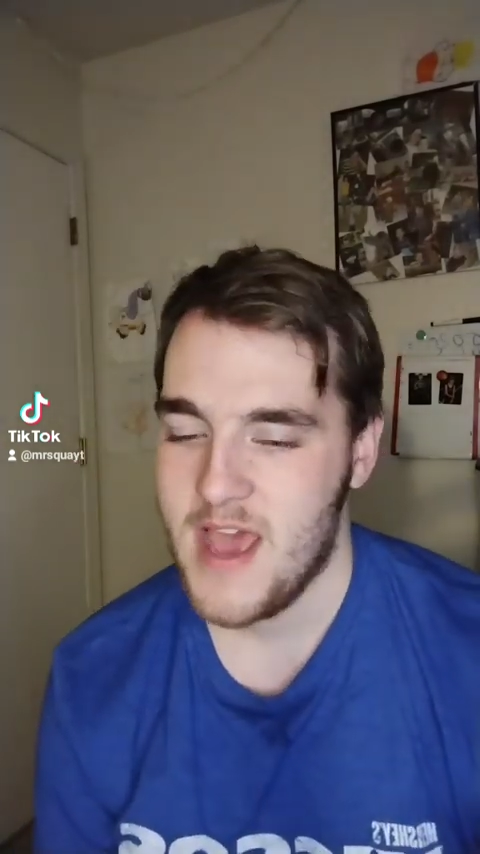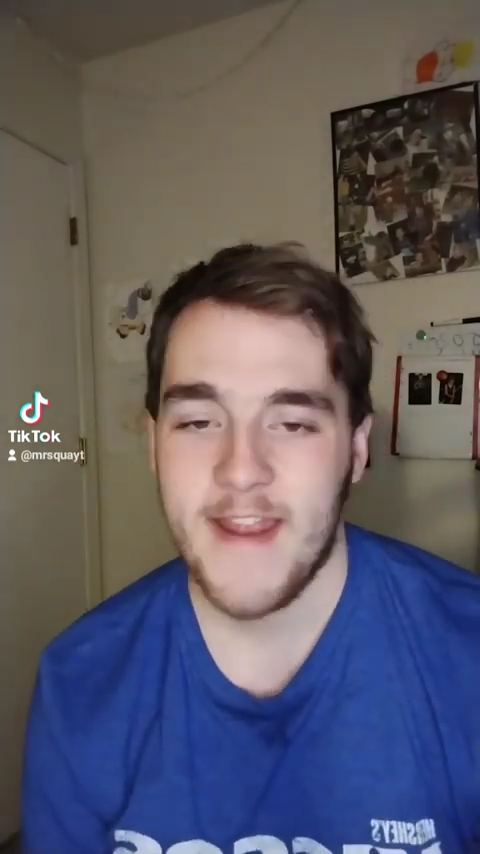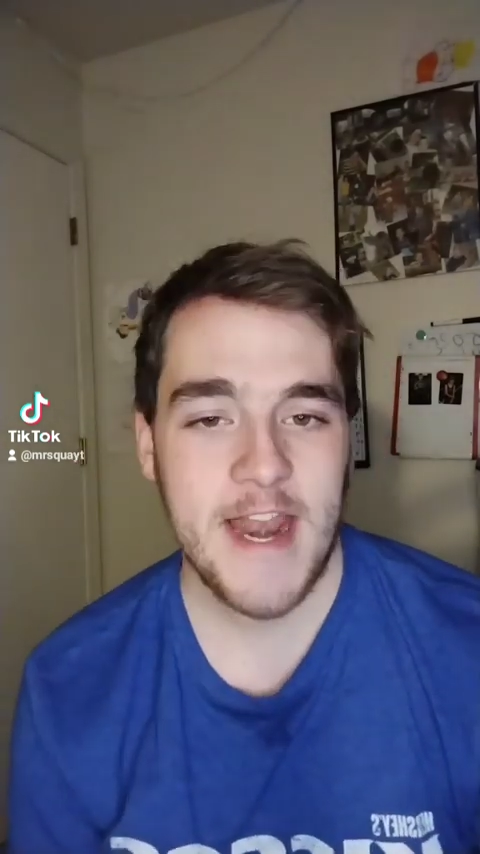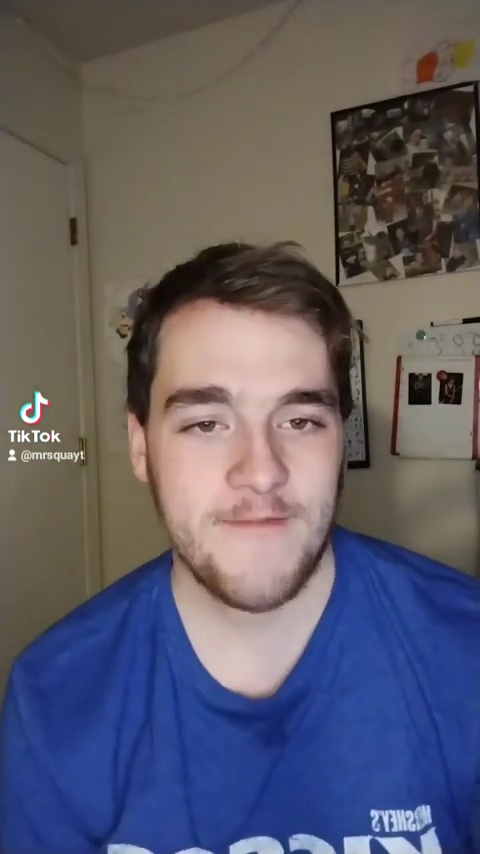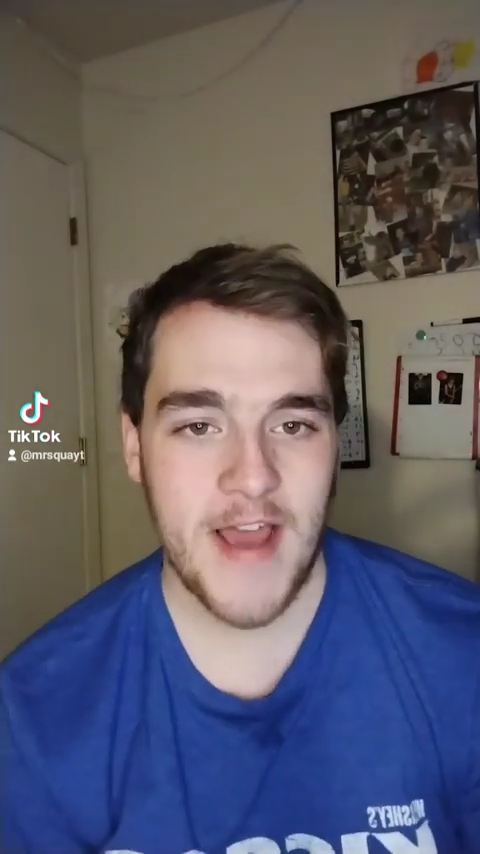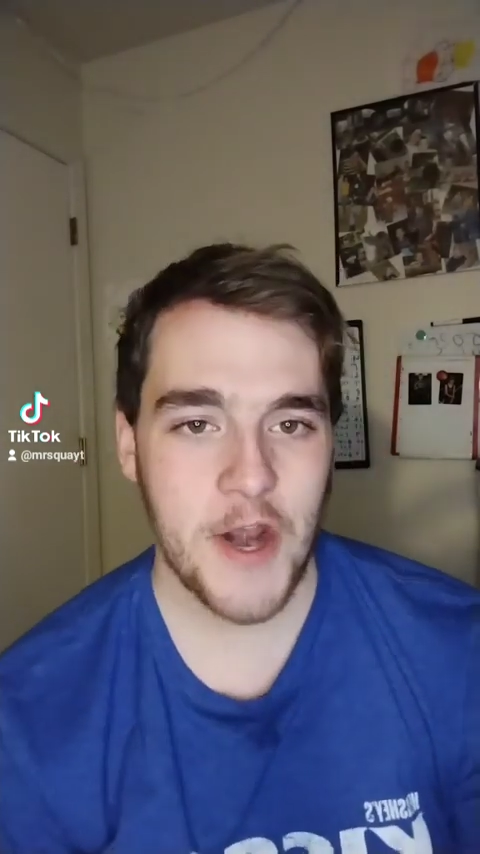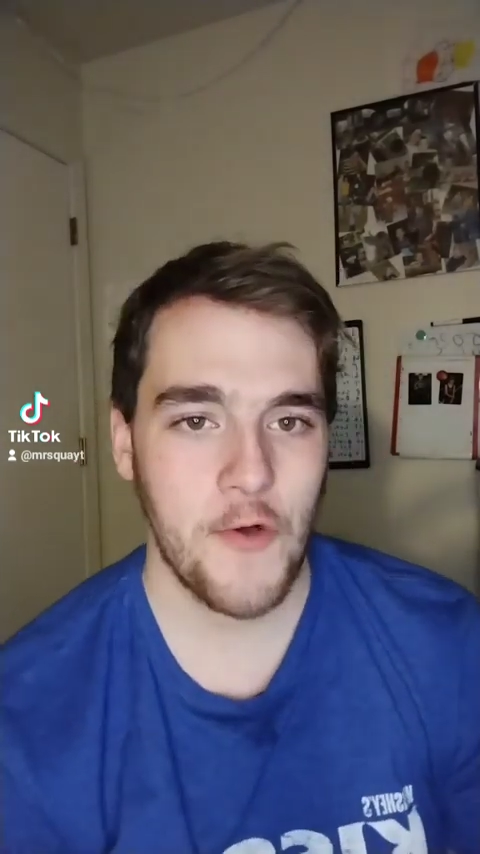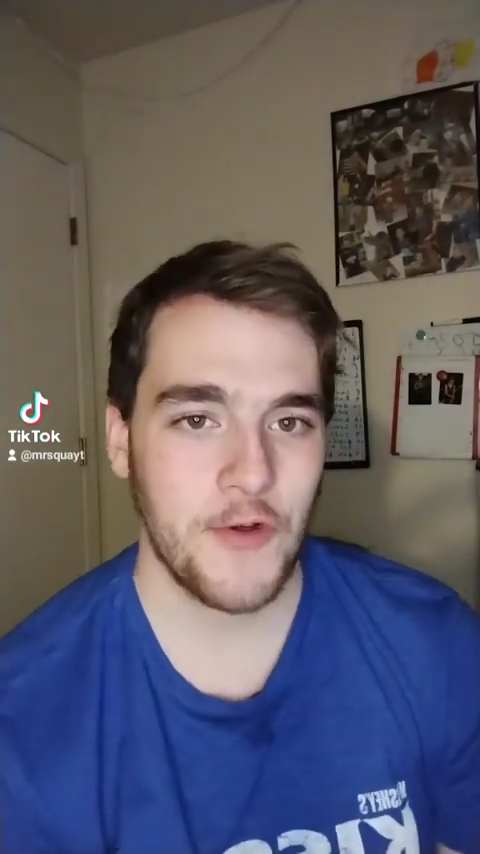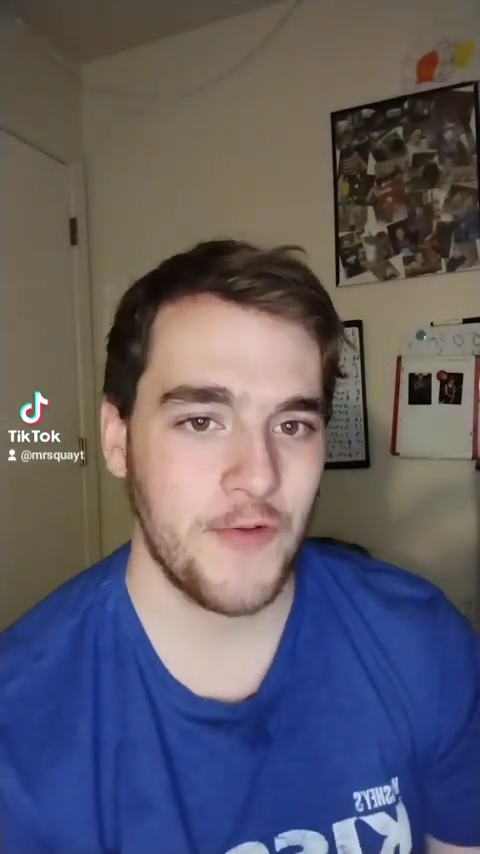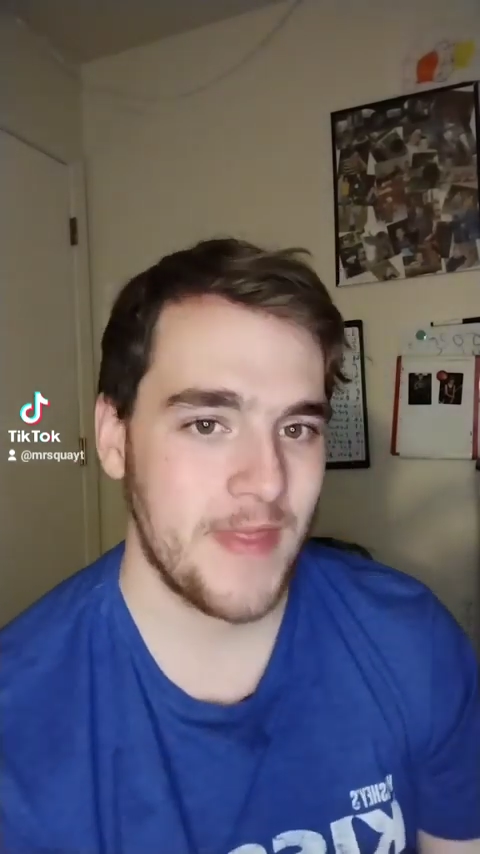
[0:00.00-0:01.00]
And if I
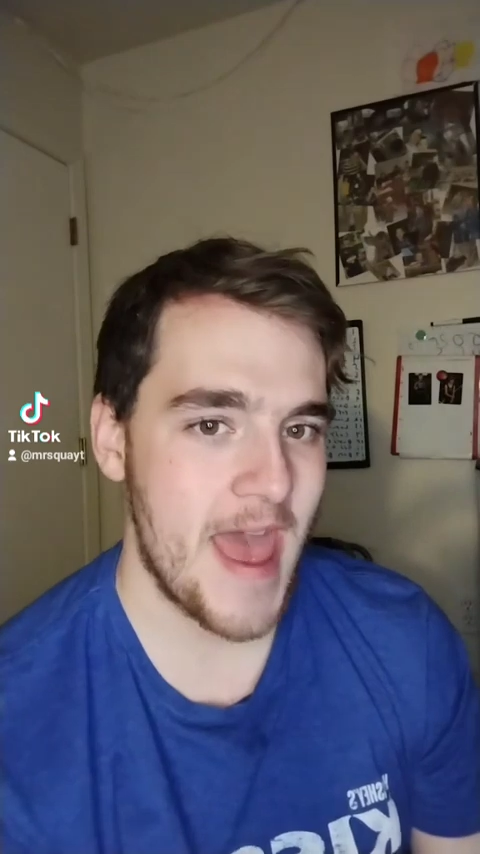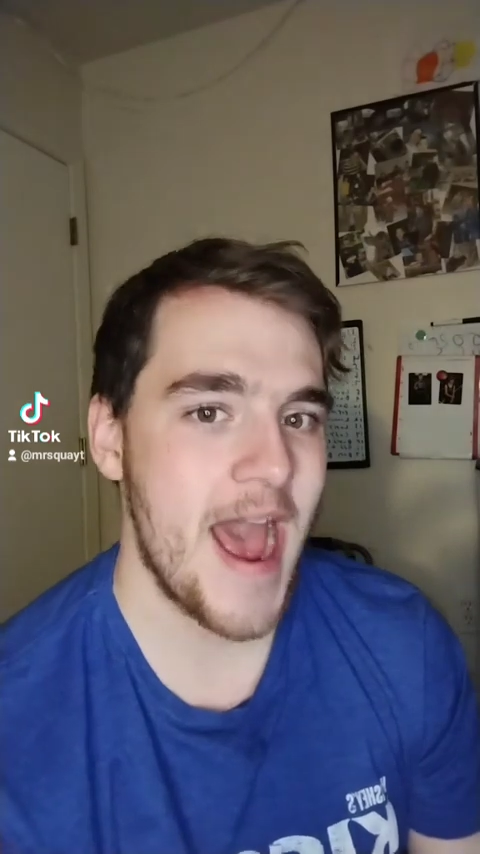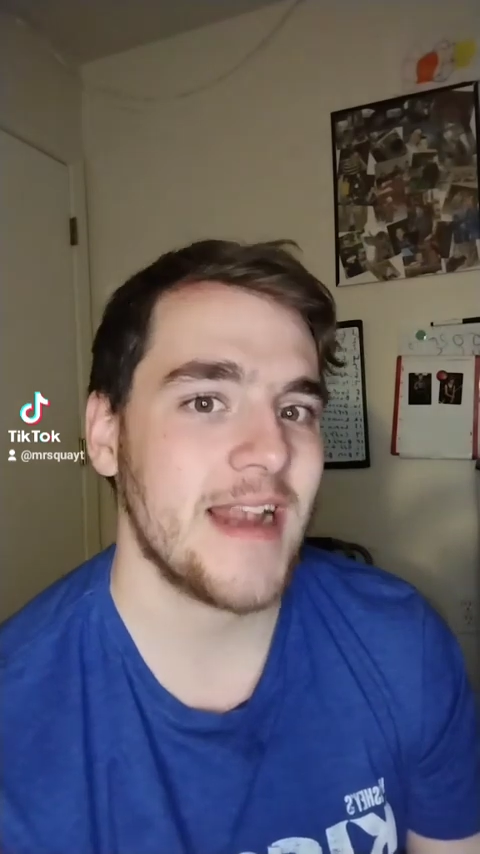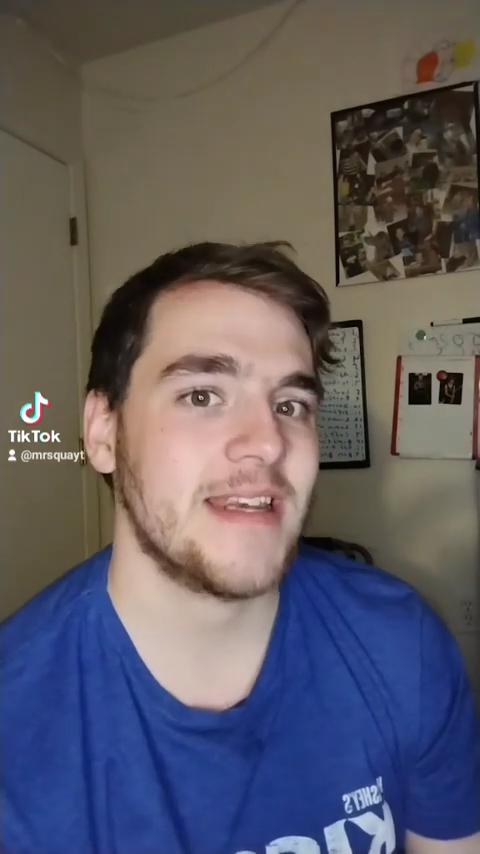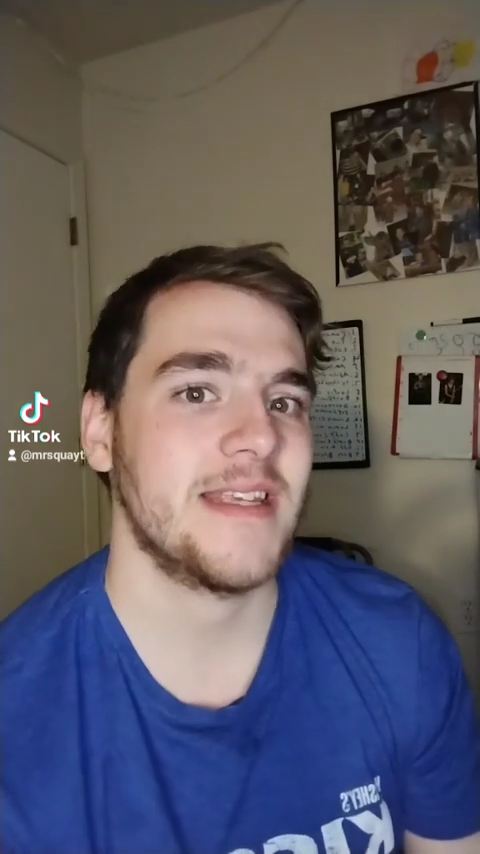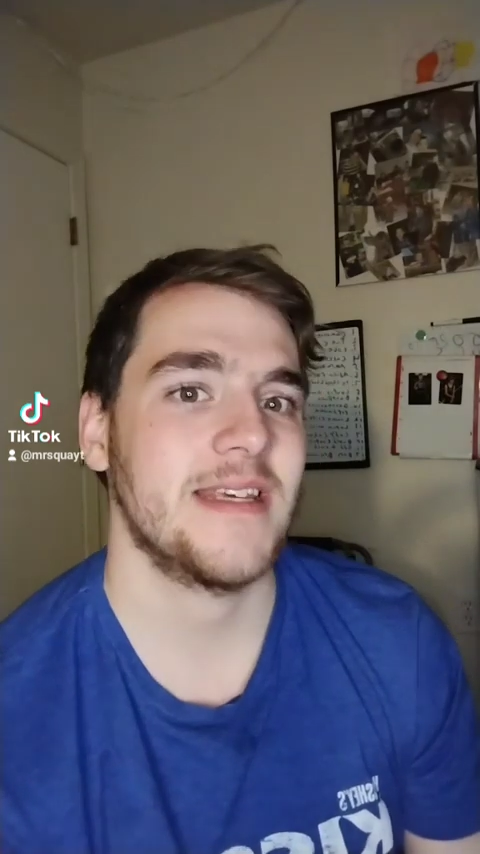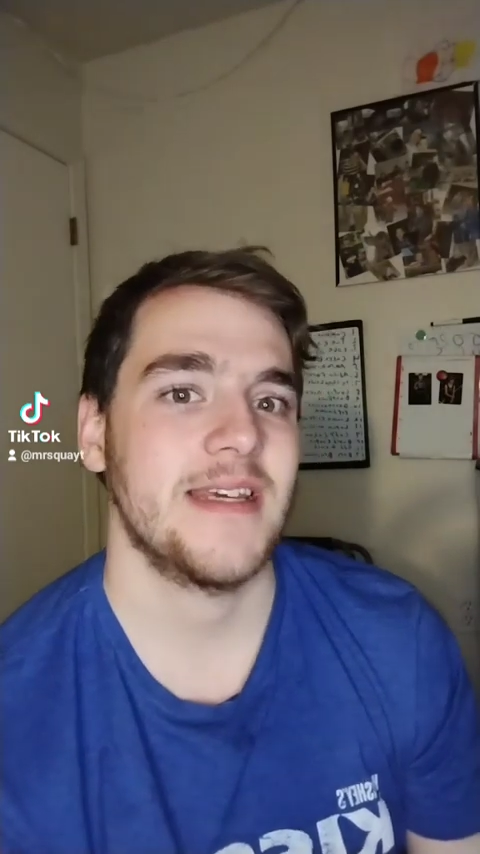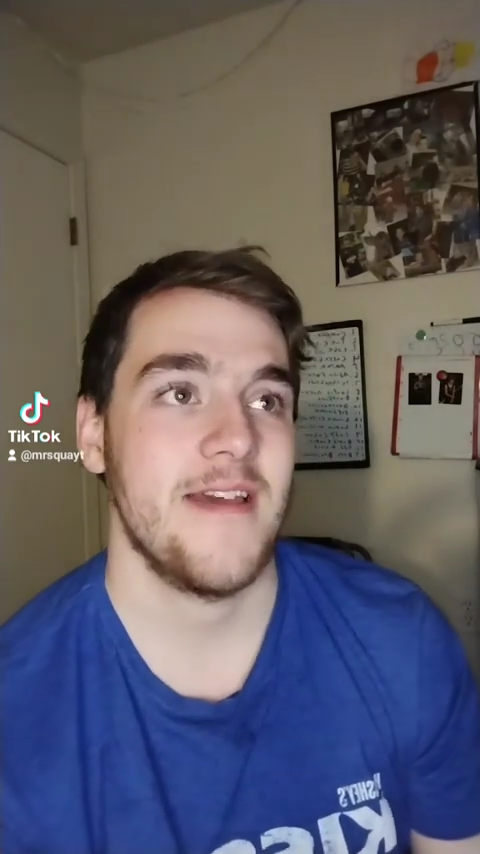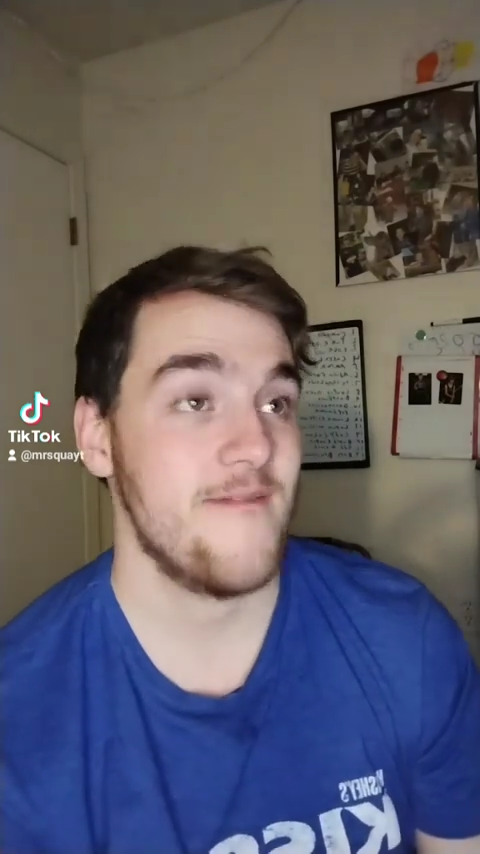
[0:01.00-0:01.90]
don't do that,